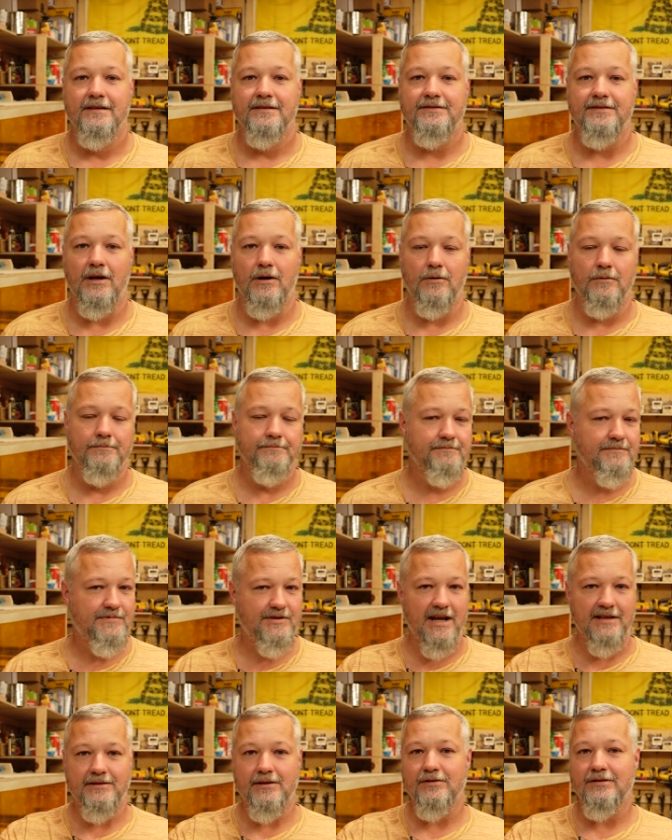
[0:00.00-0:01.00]
So
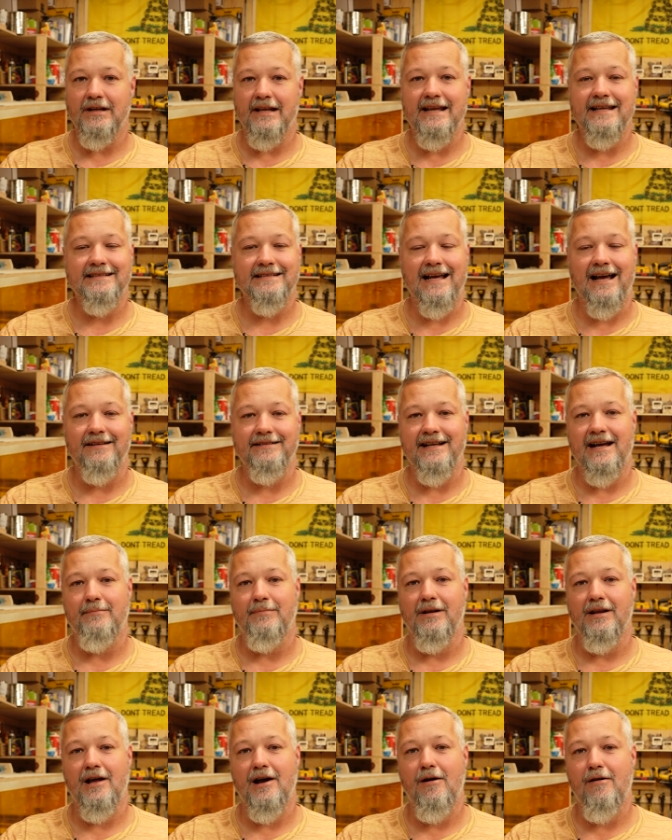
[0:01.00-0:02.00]
check those links out down
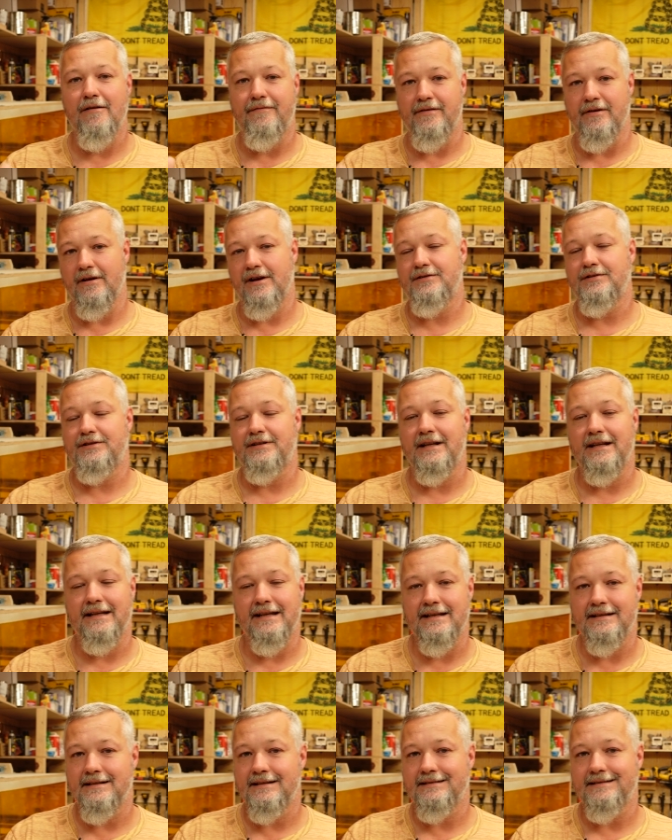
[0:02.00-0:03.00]
below if you're interested in
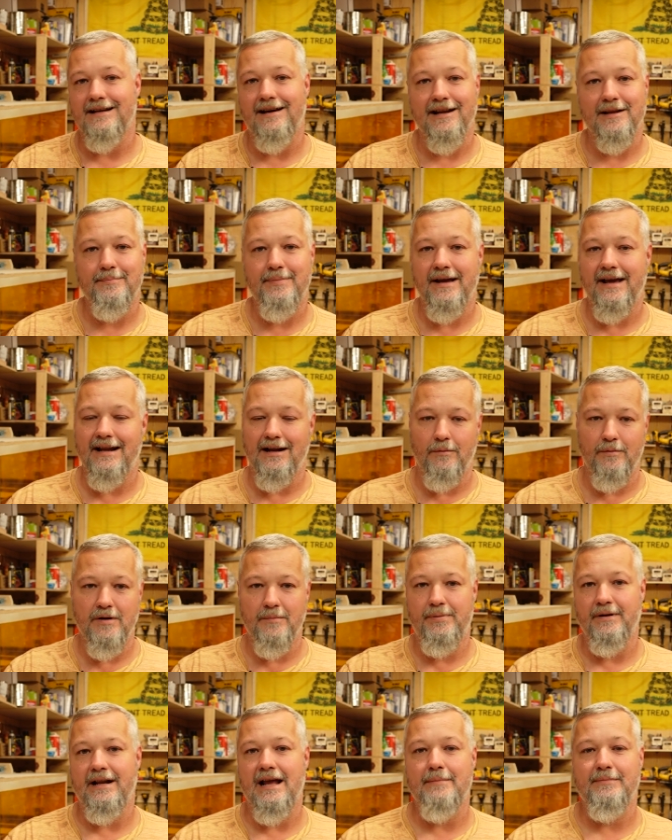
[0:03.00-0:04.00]
getting a Sonic Pad. I
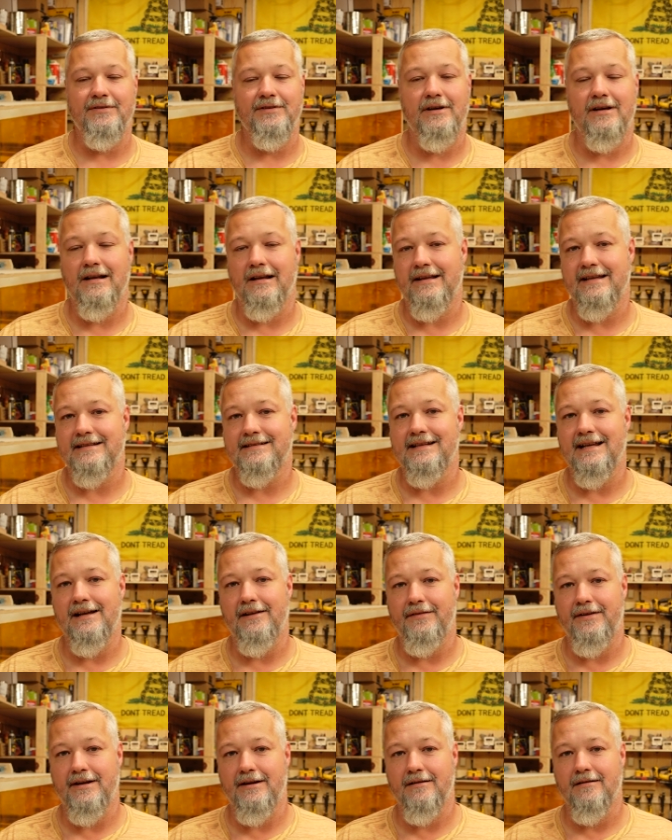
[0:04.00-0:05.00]
will put Amazon links
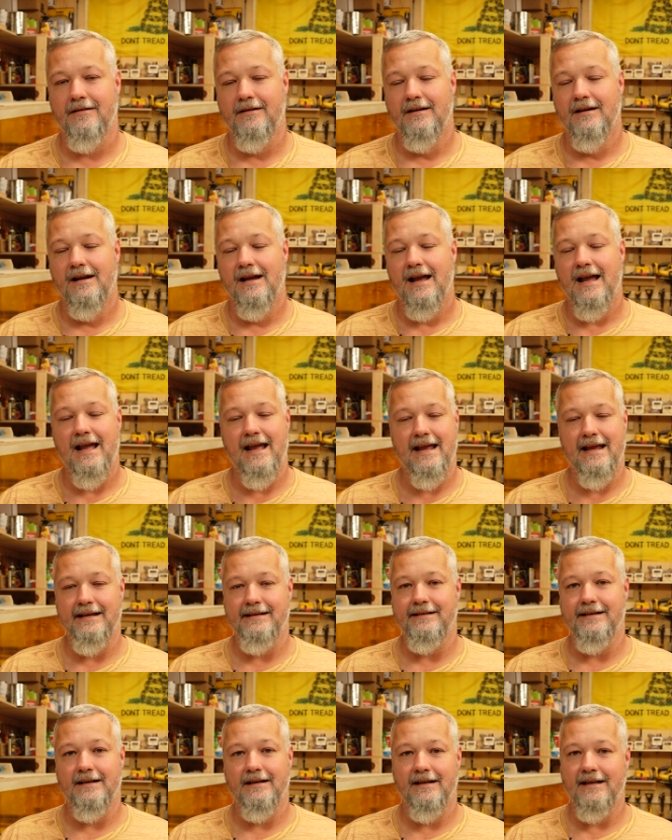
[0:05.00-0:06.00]
down there.
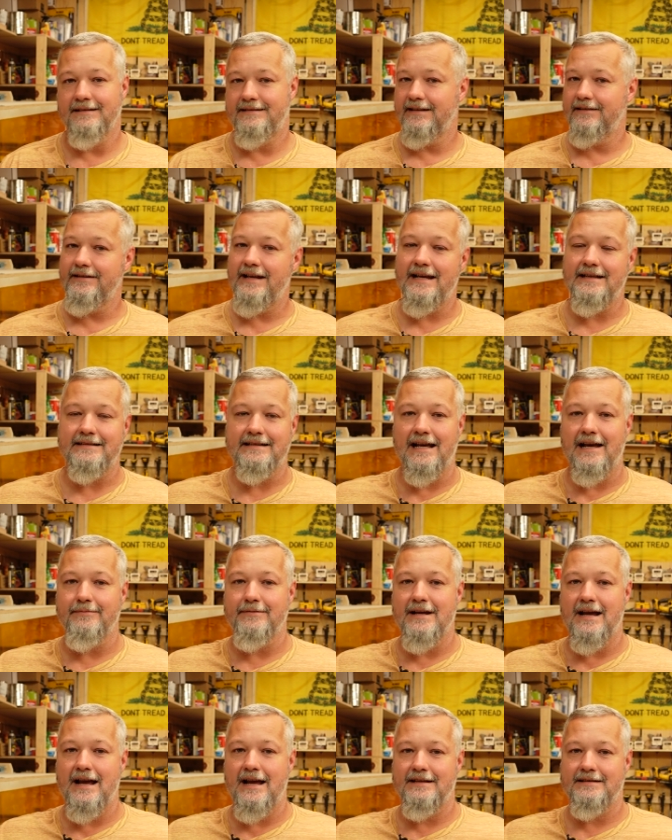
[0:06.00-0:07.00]
And uh, until next time,
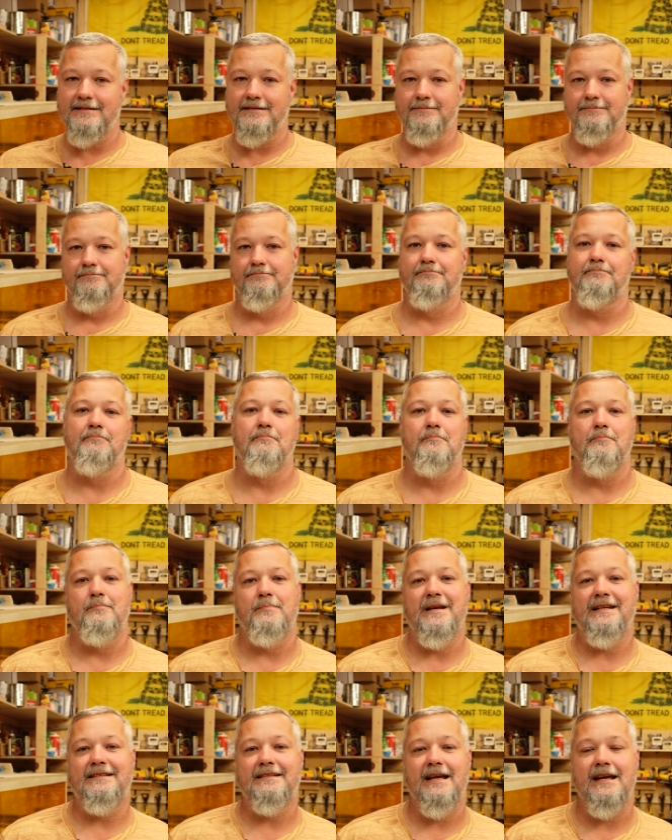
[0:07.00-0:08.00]
guys,
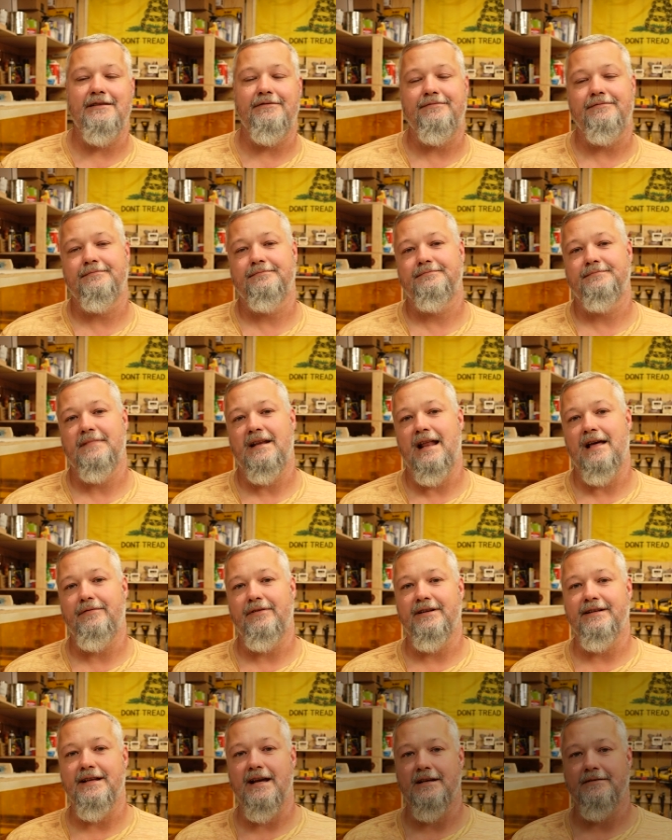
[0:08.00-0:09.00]
be safe. Have
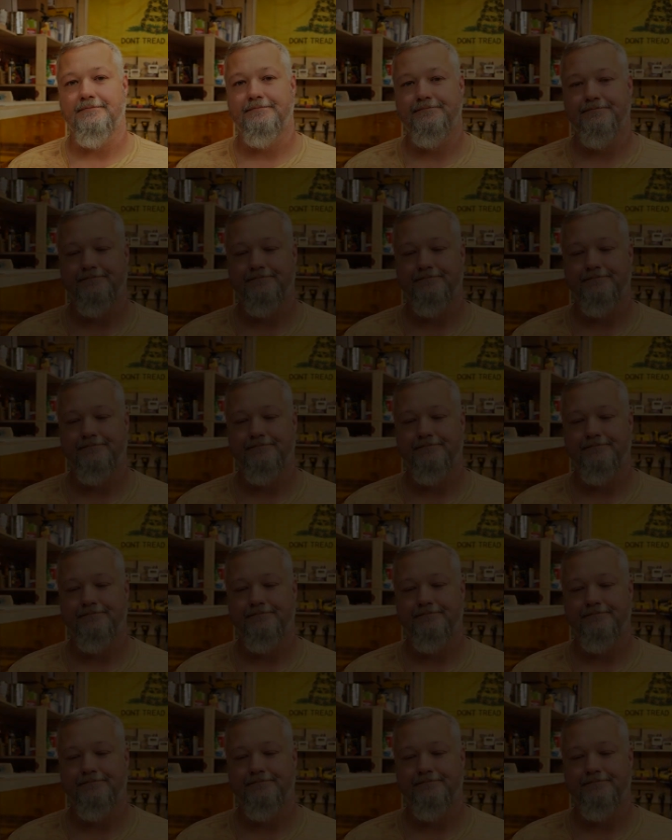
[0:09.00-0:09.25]
a good day.